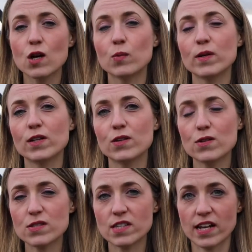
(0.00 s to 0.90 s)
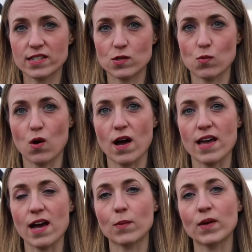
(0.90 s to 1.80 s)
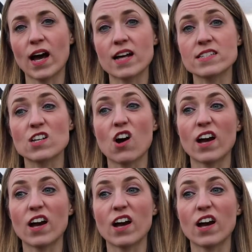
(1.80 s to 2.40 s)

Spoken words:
we lose the letter Y and we add an